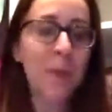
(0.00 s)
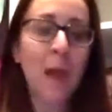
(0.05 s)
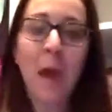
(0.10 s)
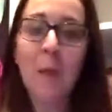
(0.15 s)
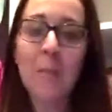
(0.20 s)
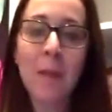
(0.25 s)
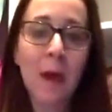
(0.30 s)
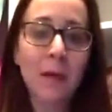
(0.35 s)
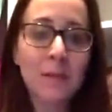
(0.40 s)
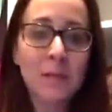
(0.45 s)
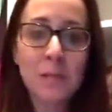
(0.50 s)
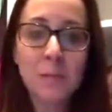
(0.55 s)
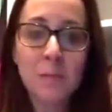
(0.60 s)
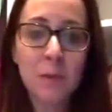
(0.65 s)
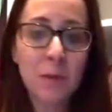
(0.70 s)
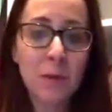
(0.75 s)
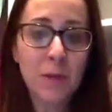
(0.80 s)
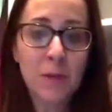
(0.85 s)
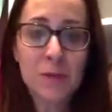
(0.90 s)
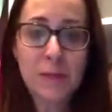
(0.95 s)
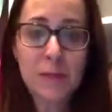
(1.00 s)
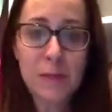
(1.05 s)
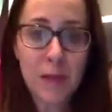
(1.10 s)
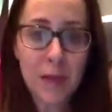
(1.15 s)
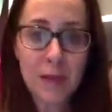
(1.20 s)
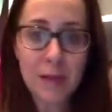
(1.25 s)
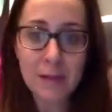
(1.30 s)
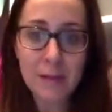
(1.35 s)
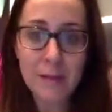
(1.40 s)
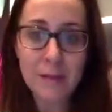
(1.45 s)
I'm not disputing the
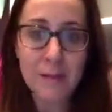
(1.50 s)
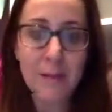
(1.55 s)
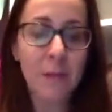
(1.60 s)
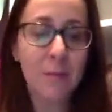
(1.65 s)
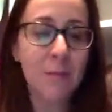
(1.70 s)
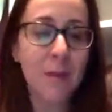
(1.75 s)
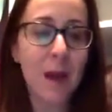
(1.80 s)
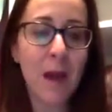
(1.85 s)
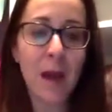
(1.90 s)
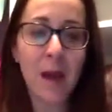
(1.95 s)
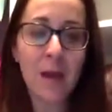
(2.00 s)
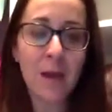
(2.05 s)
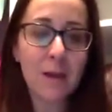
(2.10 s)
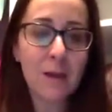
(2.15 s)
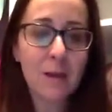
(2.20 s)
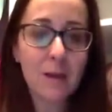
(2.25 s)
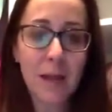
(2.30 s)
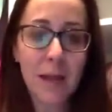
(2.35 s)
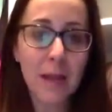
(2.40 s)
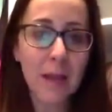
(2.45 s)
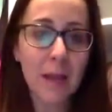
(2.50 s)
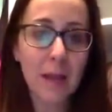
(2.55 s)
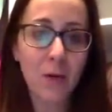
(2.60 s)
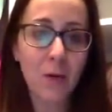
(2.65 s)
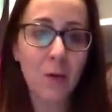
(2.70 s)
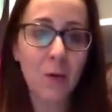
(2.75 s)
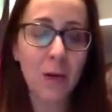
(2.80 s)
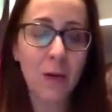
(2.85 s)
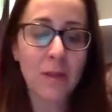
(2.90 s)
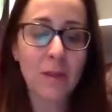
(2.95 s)
science. I'm not like
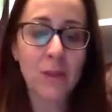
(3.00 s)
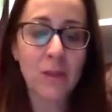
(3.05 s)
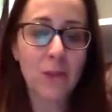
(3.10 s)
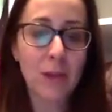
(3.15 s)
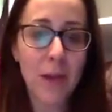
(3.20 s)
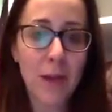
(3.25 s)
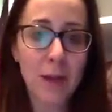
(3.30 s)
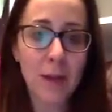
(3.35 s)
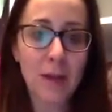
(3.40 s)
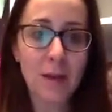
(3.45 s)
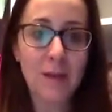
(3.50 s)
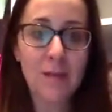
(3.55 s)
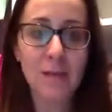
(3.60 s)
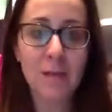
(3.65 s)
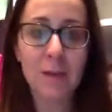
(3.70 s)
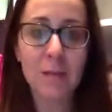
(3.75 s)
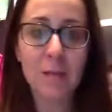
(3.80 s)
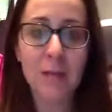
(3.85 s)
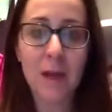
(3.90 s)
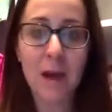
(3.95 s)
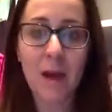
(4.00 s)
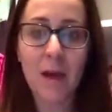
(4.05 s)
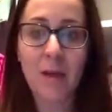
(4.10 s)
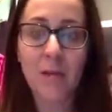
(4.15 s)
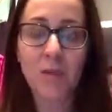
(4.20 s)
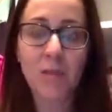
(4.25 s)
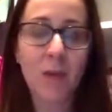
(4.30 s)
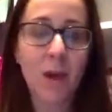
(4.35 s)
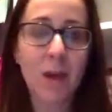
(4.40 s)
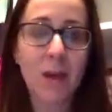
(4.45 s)
ignoring the genetics. I'm not
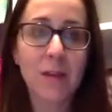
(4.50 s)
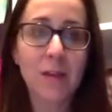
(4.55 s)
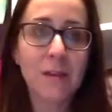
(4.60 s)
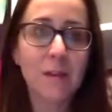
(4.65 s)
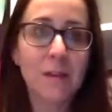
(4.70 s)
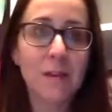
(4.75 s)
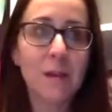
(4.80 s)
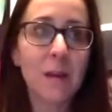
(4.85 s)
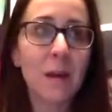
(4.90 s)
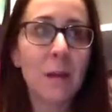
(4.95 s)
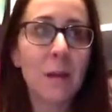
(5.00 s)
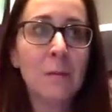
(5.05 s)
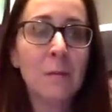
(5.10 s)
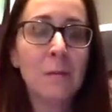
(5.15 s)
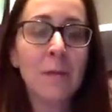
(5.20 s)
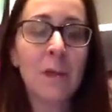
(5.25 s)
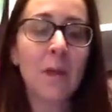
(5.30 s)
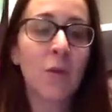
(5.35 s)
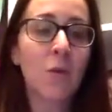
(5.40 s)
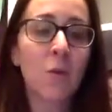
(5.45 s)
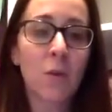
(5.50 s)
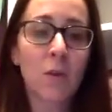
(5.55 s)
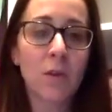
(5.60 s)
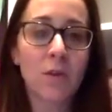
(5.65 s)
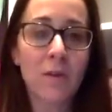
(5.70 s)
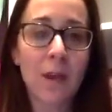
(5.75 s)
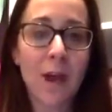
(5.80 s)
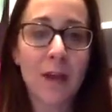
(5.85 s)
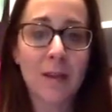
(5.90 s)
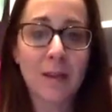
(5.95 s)
trying to ignore the
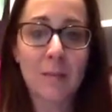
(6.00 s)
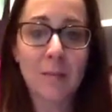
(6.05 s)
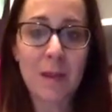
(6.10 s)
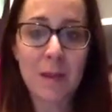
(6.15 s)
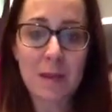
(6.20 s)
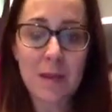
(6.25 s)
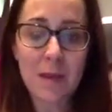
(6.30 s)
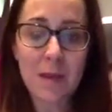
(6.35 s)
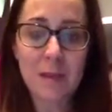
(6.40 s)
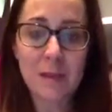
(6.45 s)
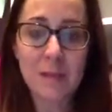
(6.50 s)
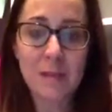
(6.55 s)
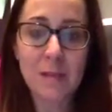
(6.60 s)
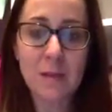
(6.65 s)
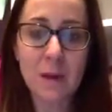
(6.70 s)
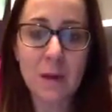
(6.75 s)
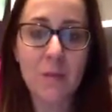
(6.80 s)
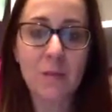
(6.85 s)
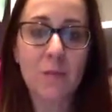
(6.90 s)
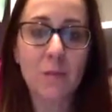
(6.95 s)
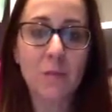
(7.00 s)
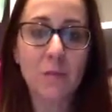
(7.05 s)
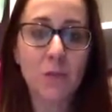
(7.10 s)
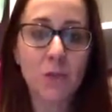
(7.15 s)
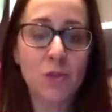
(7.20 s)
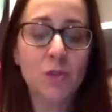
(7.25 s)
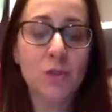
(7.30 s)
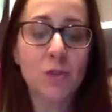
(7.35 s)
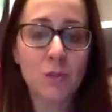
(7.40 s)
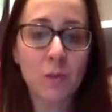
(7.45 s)
fact that my kids come from
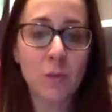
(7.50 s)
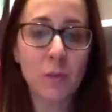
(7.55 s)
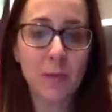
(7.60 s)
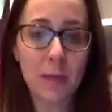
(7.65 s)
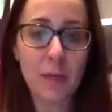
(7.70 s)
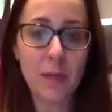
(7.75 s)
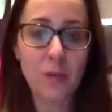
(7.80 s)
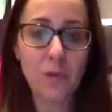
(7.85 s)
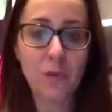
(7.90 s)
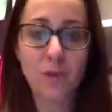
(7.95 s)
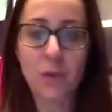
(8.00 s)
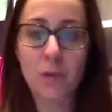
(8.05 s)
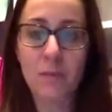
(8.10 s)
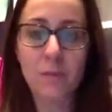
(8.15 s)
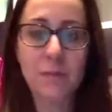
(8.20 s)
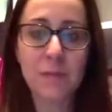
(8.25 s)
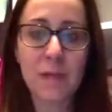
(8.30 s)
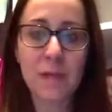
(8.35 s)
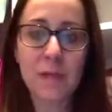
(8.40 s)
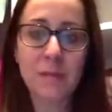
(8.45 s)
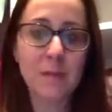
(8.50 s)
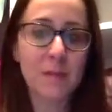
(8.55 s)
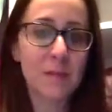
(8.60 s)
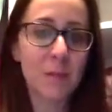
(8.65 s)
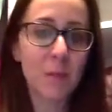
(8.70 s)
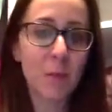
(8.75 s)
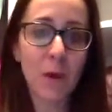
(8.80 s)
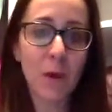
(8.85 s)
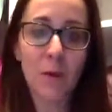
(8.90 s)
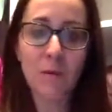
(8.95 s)
two different relationships. That
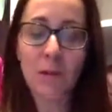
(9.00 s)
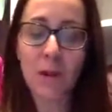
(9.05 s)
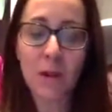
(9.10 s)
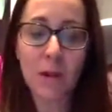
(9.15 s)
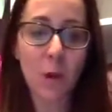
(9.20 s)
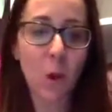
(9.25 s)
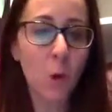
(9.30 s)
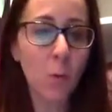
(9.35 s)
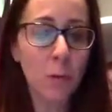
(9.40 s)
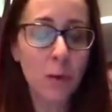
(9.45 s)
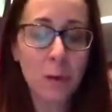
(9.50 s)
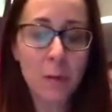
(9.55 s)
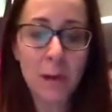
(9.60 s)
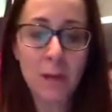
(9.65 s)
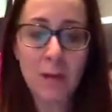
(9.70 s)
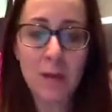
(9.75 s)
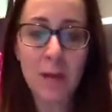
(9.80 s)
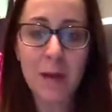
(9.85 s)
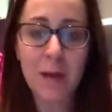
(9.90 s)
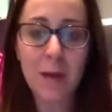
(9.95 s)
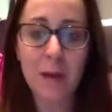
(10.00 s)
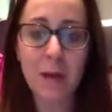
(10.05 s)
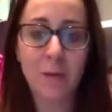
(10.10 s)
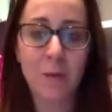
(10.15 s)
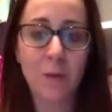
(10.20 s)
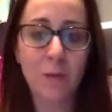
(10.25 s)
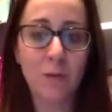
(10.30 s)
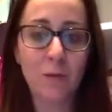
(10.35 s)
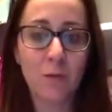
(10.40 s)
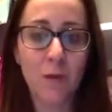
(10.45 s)
is, we are very open about that. If
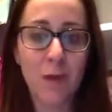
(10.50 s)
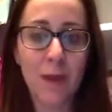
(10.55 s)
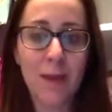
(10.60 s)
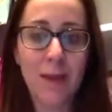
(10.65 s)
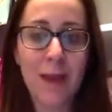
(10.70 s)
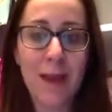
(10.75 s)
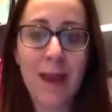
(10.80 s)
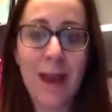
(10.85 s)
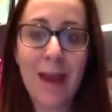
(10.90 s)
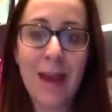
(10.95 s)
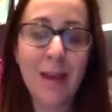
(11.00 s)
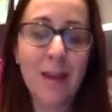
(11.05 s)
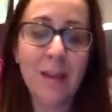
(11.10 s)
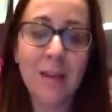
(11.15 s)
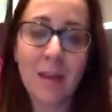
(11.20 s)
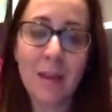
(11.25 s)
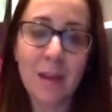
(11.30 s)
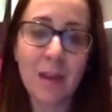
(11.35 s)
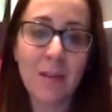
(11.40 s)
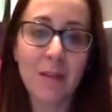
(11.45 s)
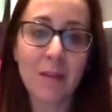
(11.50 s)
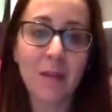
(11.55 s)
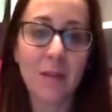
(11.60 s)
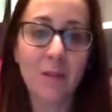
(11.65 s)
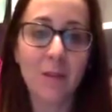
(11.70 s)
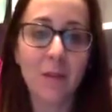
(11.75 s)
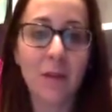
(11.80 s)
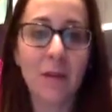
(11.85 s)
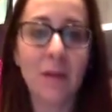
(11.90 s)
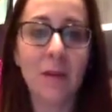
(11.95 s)
you've read anything I've ever
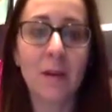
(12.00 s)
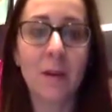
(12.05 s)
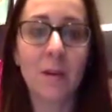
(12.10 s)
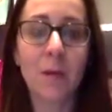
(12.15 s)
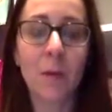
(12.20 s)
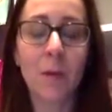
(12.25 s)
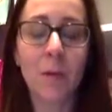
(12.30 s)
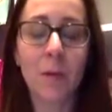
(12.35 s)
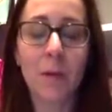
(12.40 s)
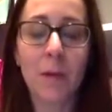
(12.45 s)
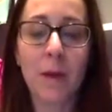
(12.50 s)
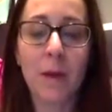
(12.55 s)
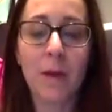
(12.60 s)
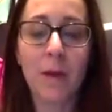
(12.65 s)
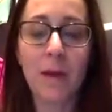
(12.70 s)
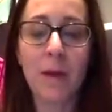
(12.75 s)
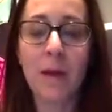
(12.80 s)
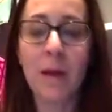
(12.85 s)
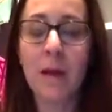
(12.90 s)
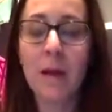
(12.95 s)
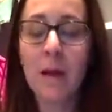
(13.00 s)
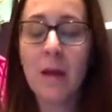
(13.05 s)
written, I'm open about it.